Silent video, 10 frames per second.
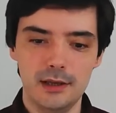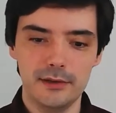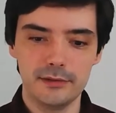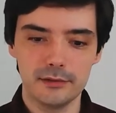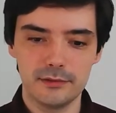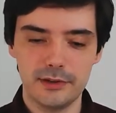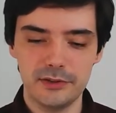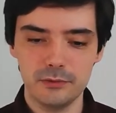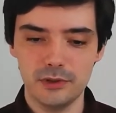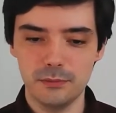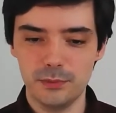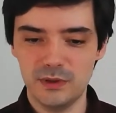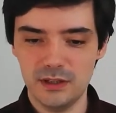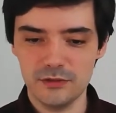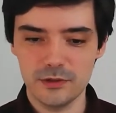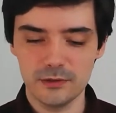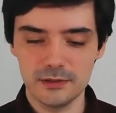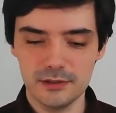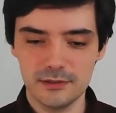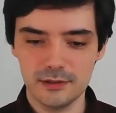And so starting with the potential,
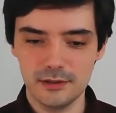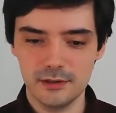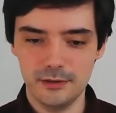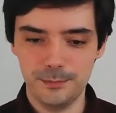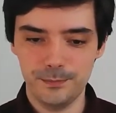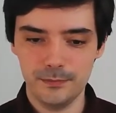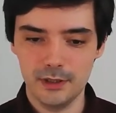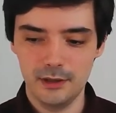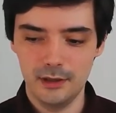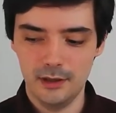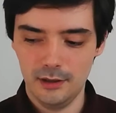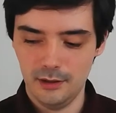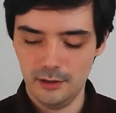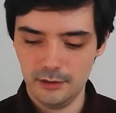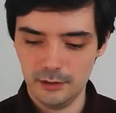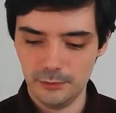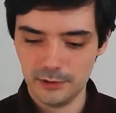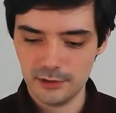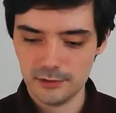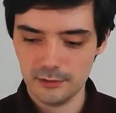the
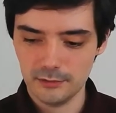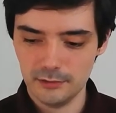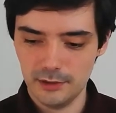potential